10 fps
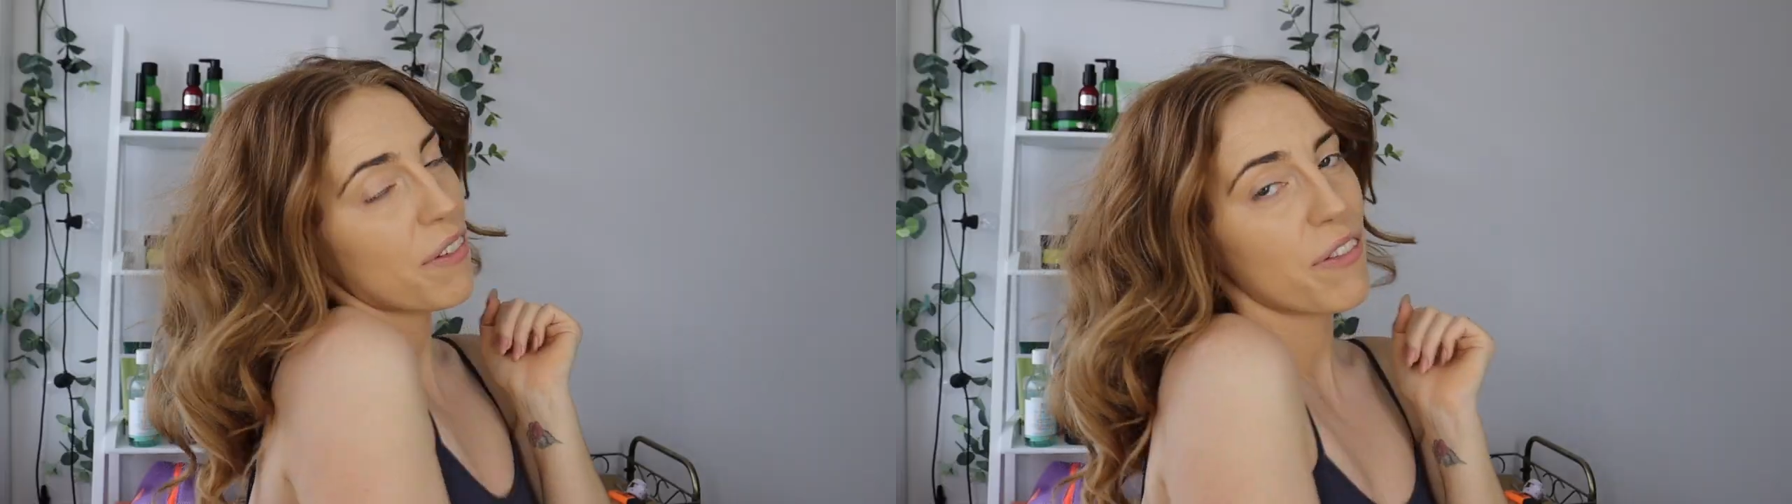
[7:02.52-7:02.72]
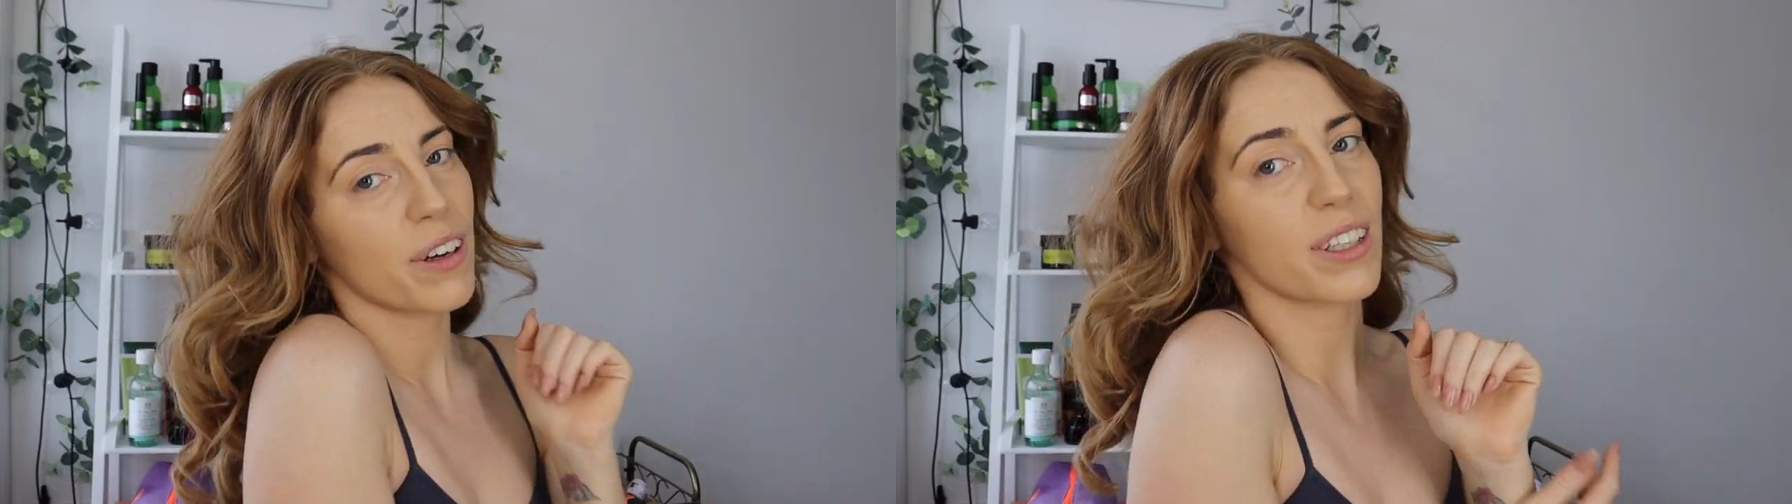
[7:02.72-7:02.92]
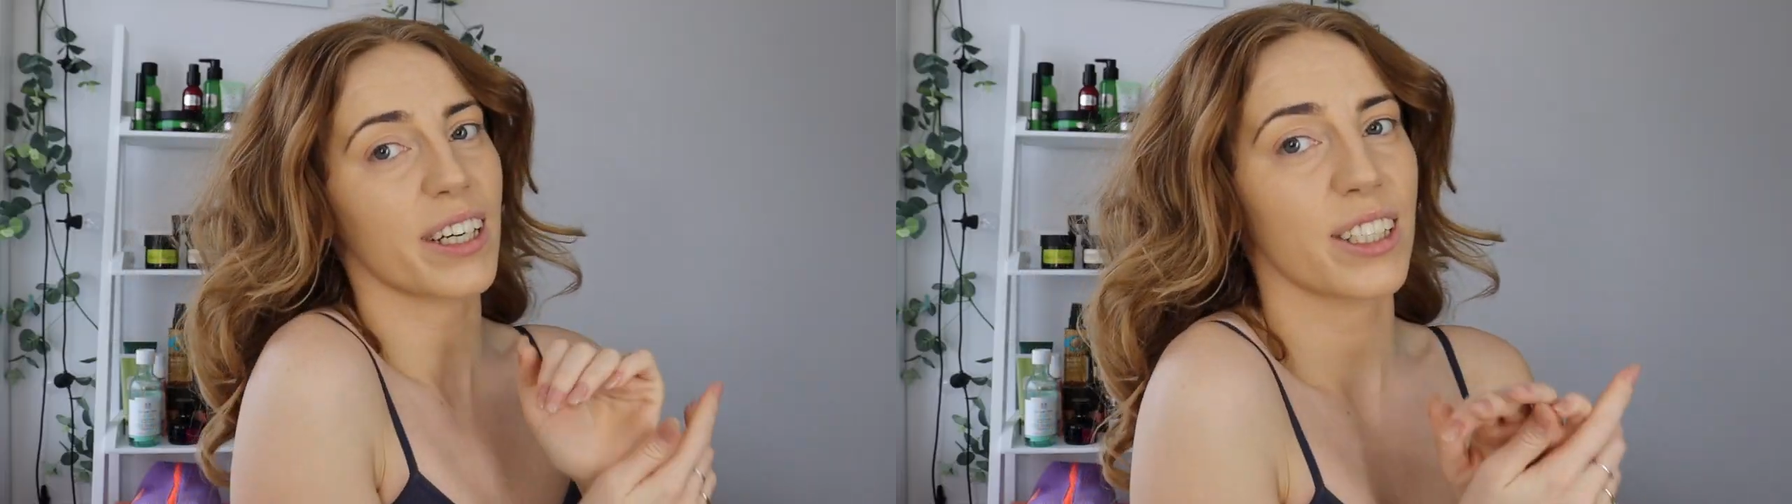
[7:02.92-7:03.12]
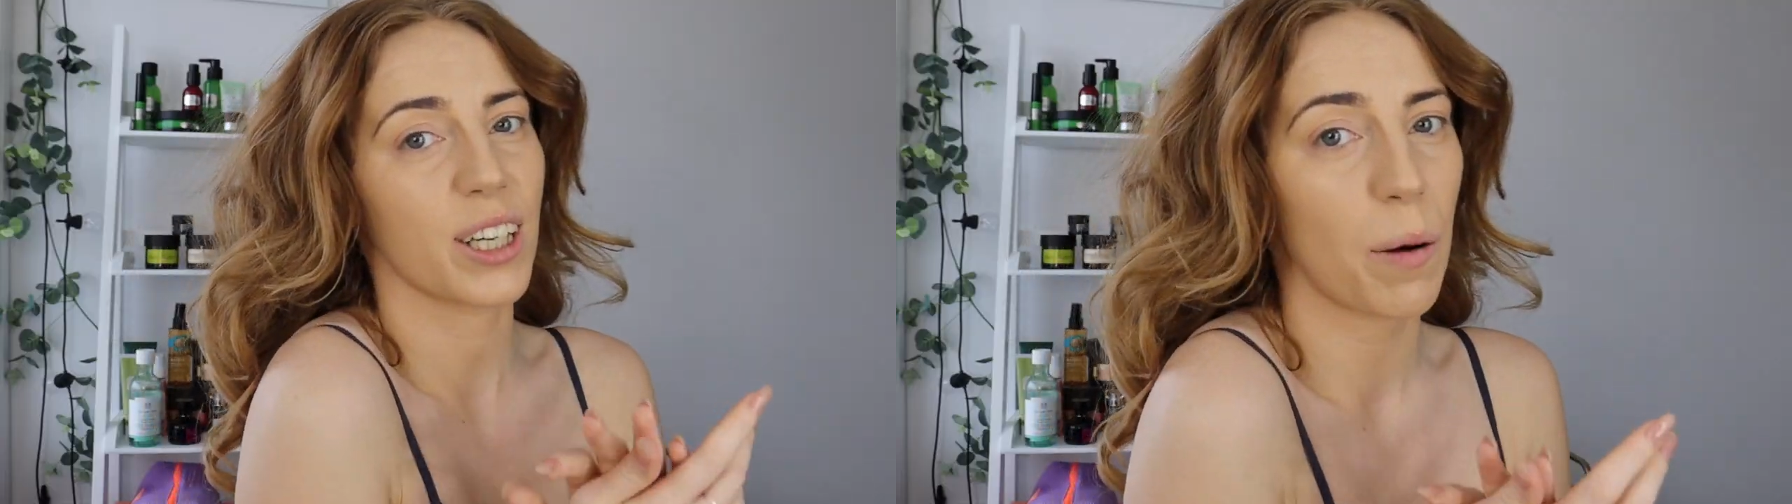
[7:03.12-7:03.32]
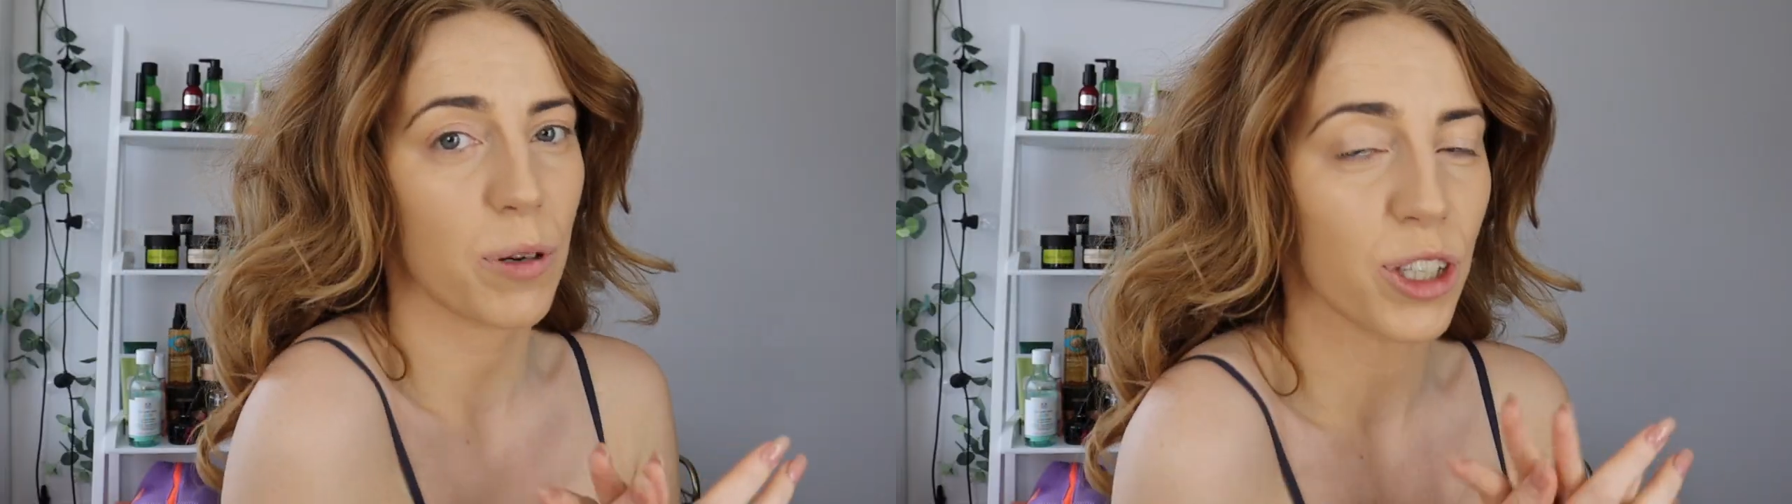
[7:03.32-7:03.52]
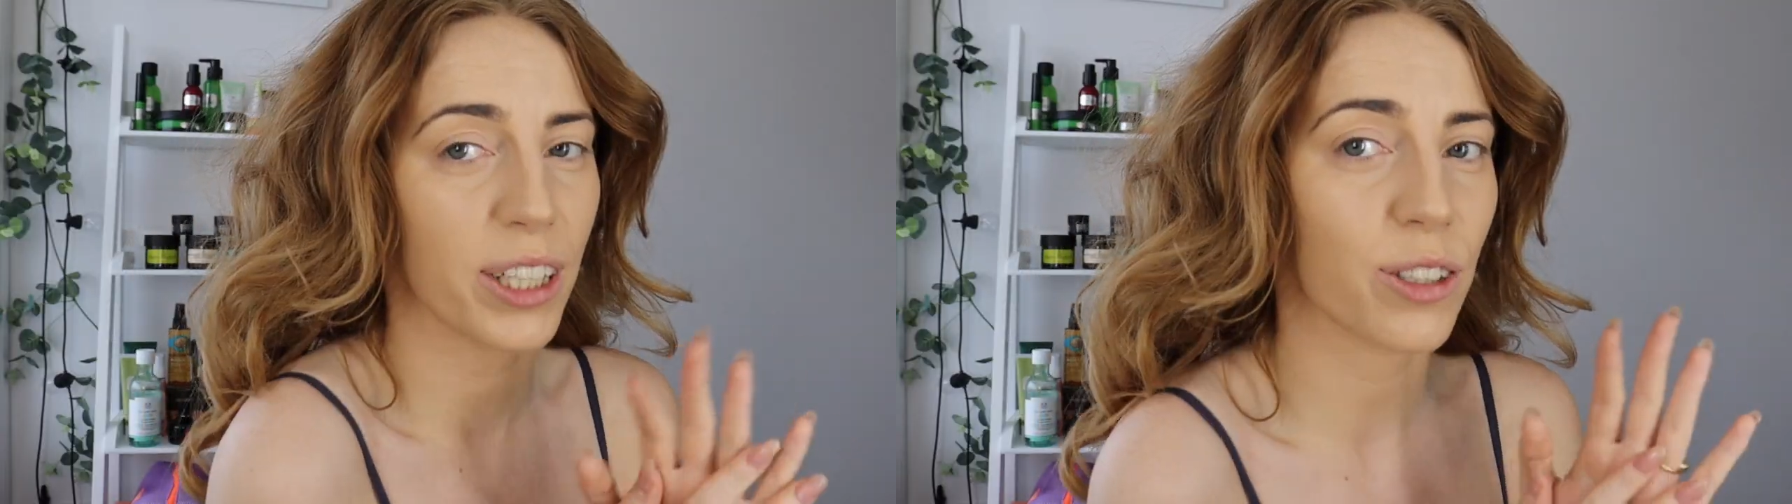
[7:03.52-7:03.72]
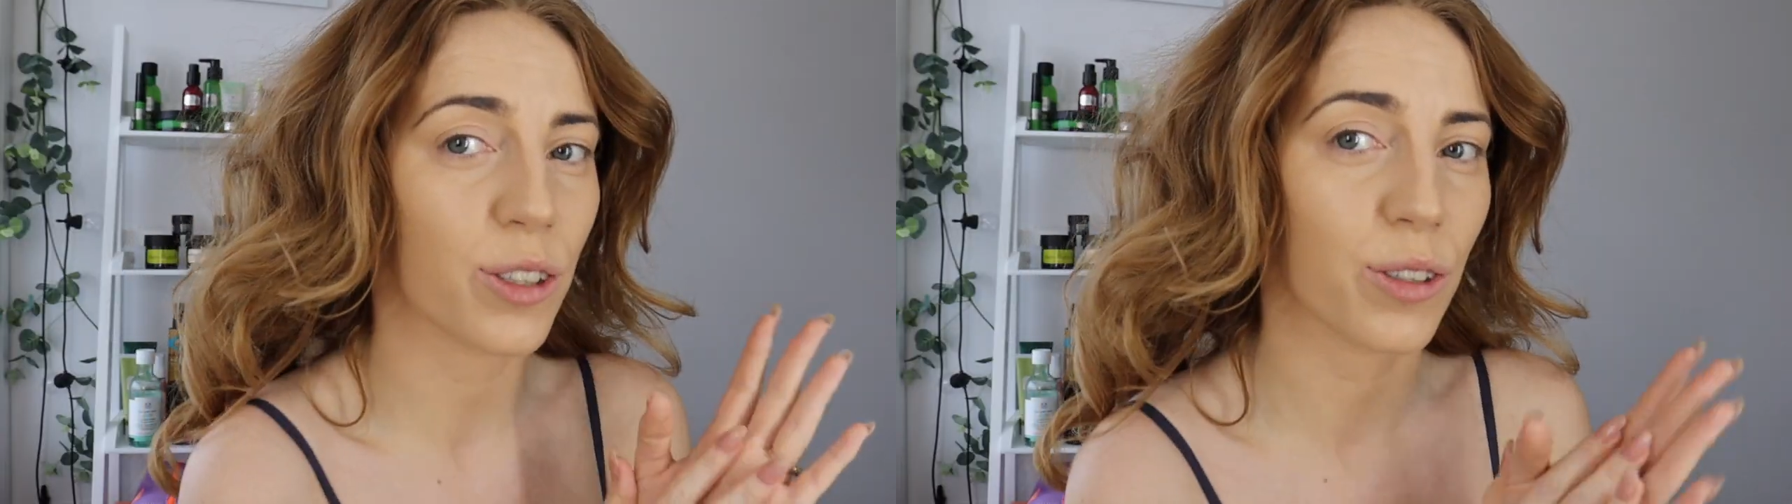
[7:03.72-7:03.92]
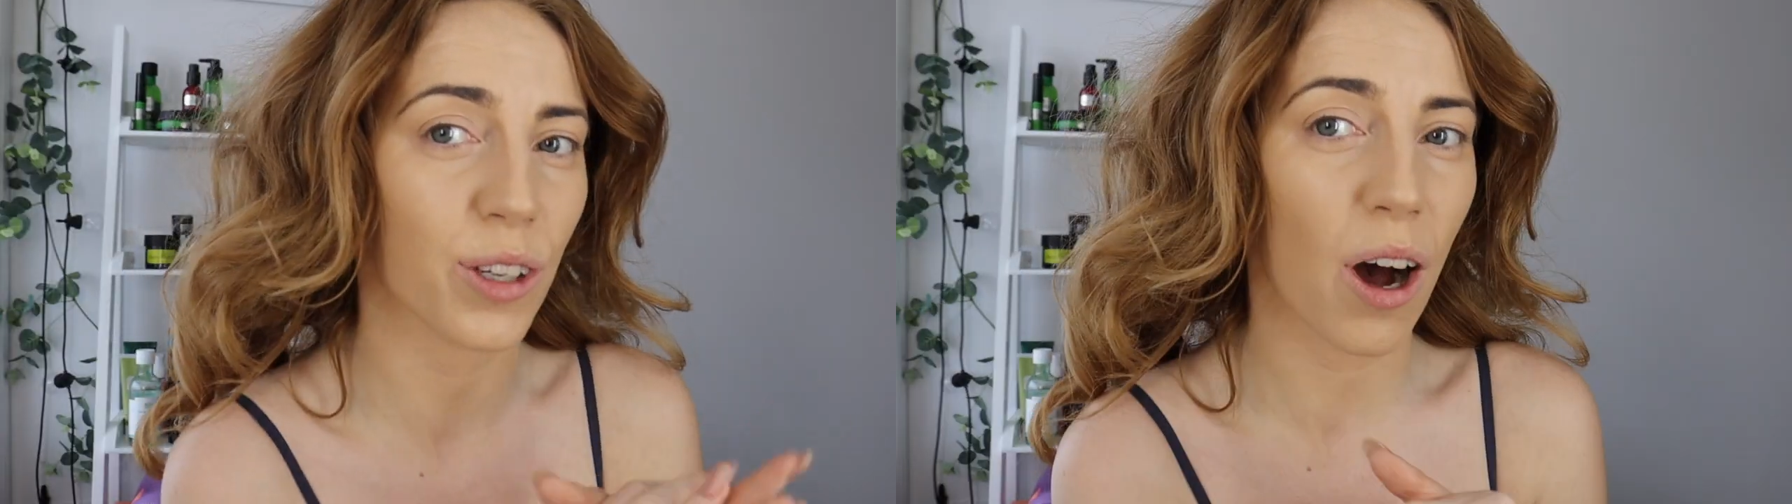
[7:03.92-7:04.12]
It feels like it's a couple of shades
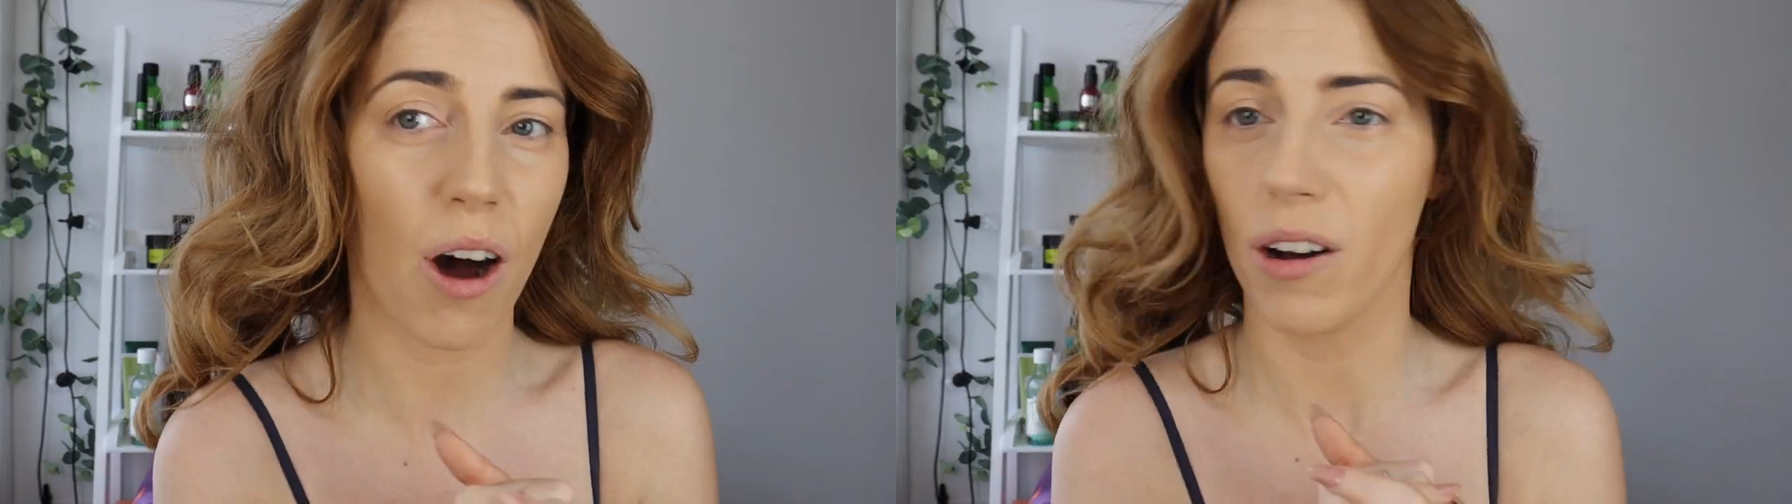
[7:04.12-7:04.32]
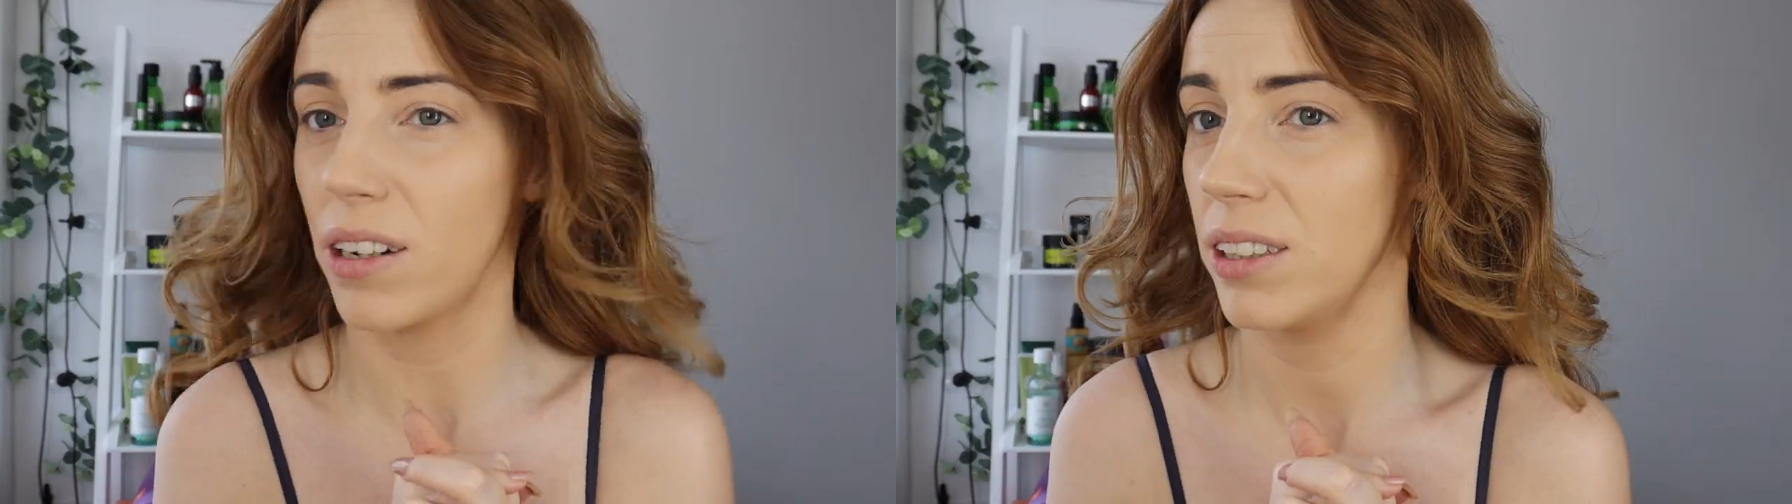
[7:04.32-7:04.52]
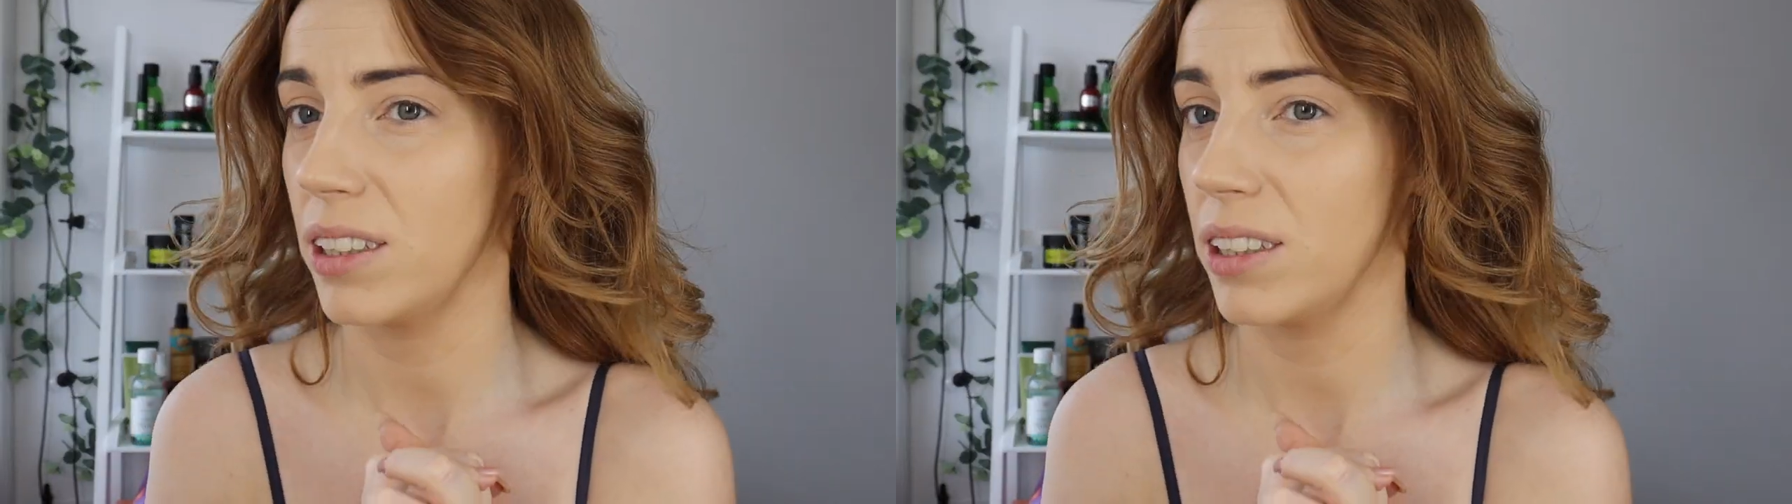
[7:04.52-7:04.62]
too dark,